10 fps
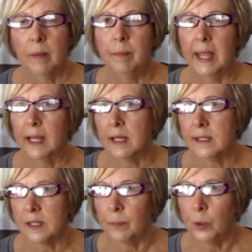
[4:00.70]
make a
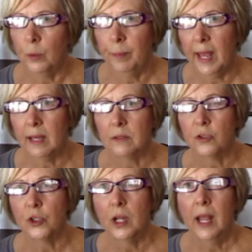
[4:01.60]
zippered
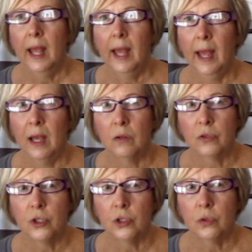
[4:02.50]
pouch, how
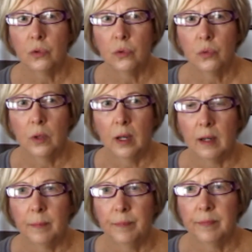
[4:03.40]
to
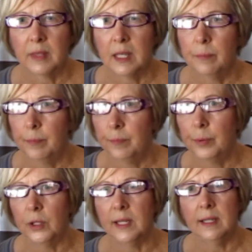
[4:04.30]
um,
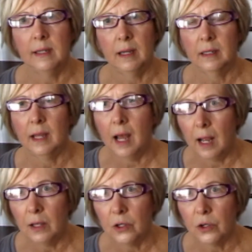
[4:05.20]
put in a
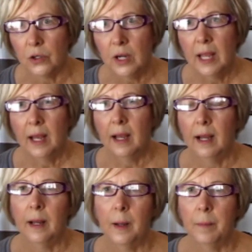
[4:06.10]
collar.
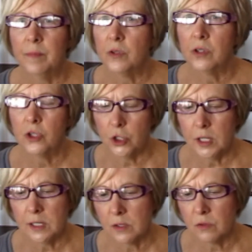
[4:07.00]
Um,
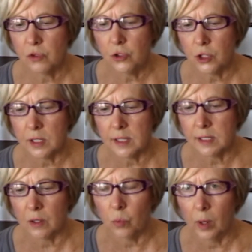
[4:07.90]
she's
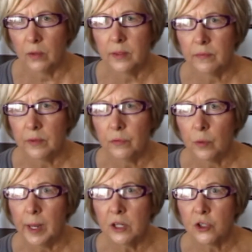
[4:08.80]
just a wealth of
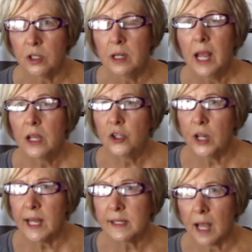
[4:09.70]
information. She
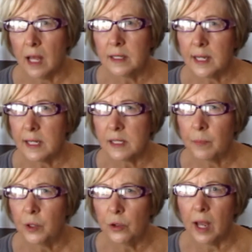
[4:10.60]
has contests
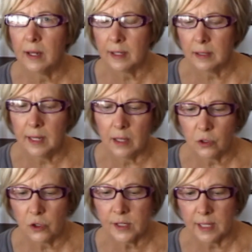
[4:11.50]
periodically on
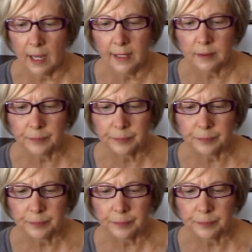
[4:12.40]
her site,